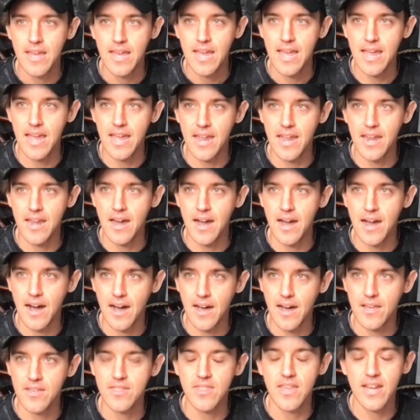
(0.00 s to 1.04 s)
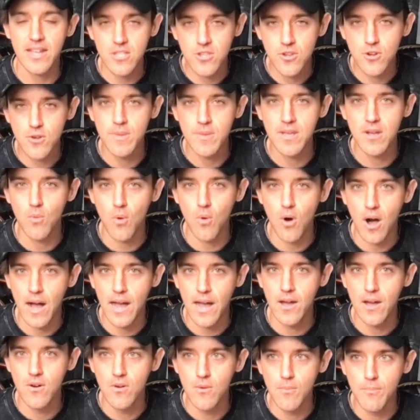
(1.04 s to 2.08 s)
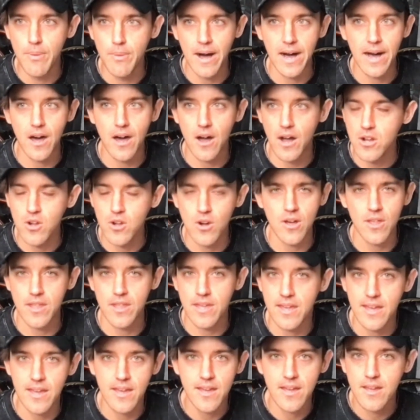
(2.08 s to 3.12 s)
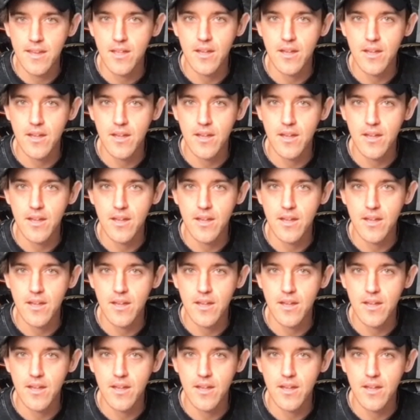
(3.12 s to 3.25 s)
And that took me a while, but I got there.